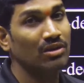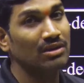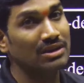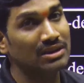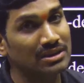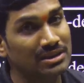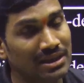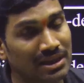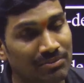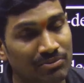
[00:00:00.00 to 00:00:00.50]

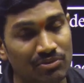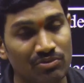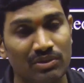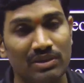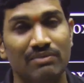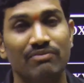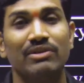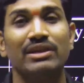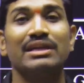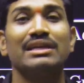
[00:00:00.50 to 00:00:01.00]
these names were
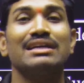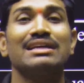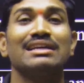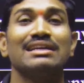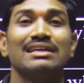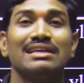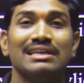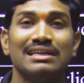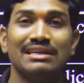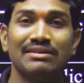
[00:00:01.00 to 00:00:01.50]
very
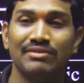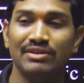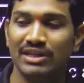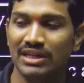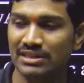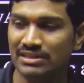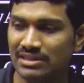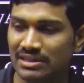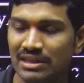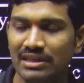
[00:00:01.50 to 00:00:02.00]
clearly given
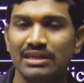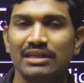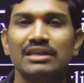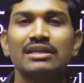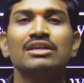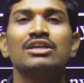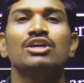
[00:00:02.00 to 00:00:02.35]
in NCERT.